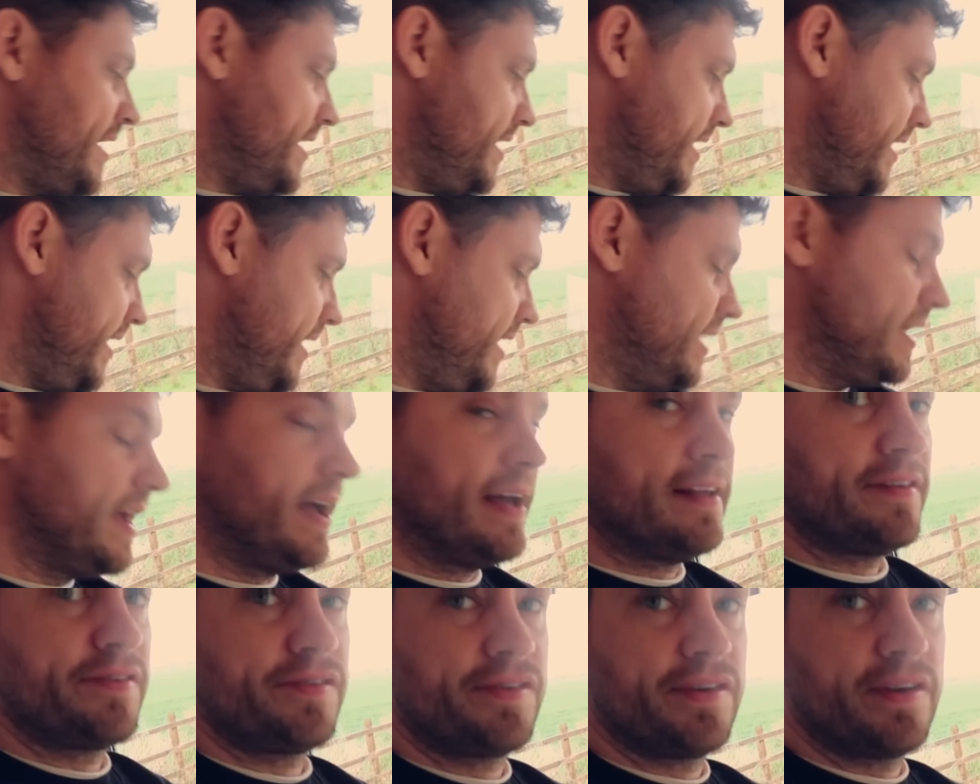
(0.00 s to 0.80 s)
and he
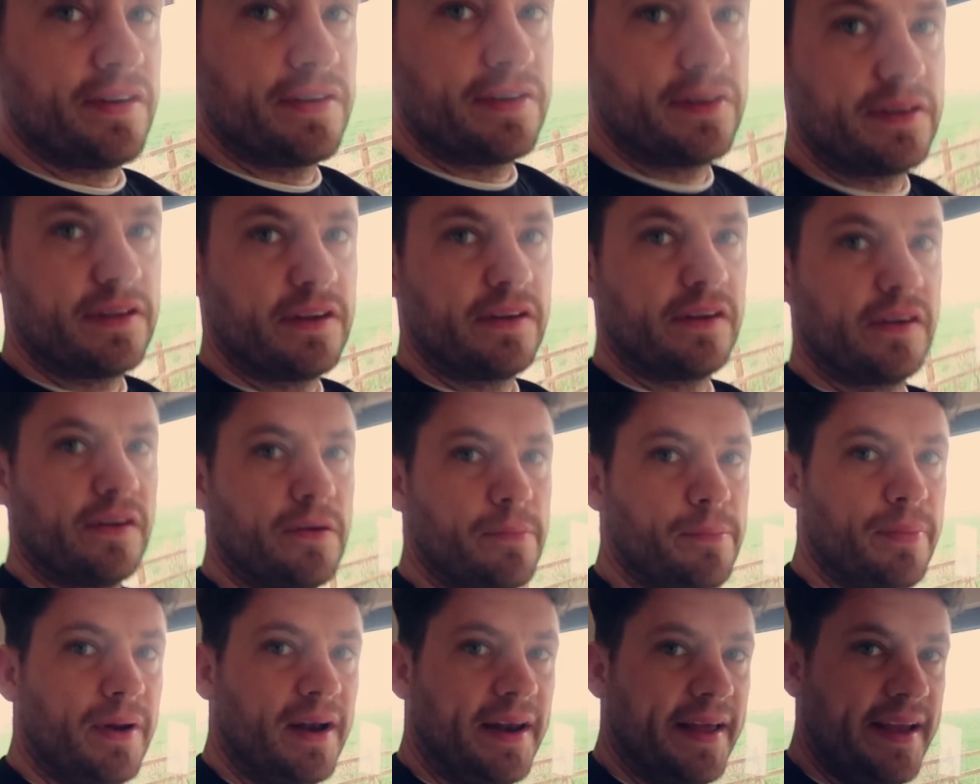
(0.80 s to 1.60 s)
has just
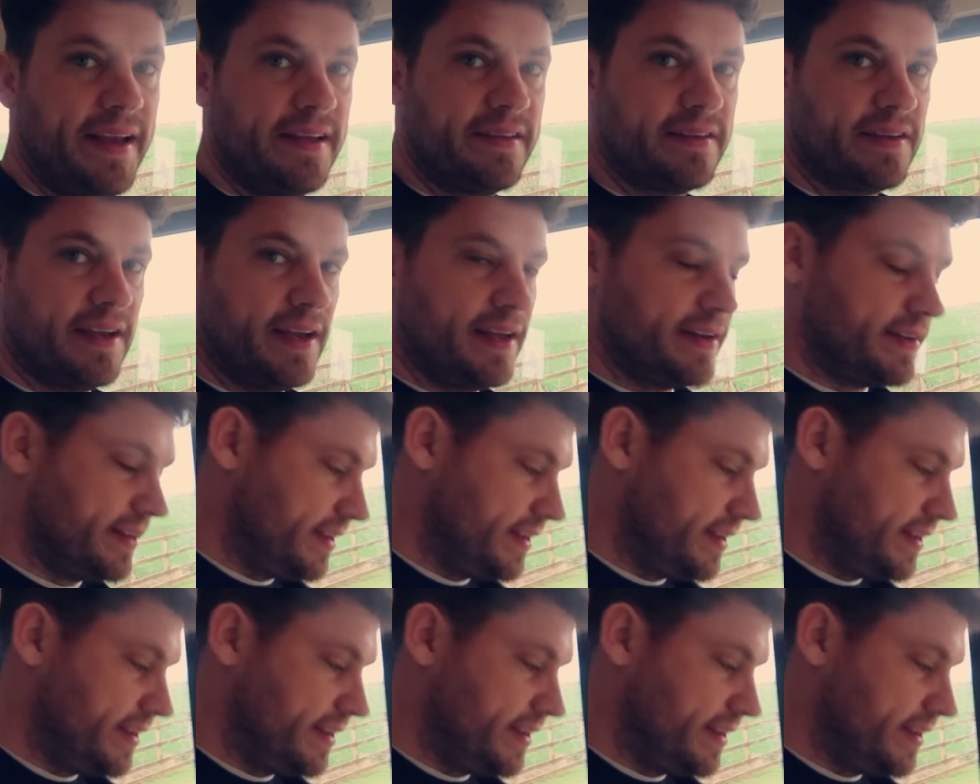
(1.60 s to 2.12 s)
completed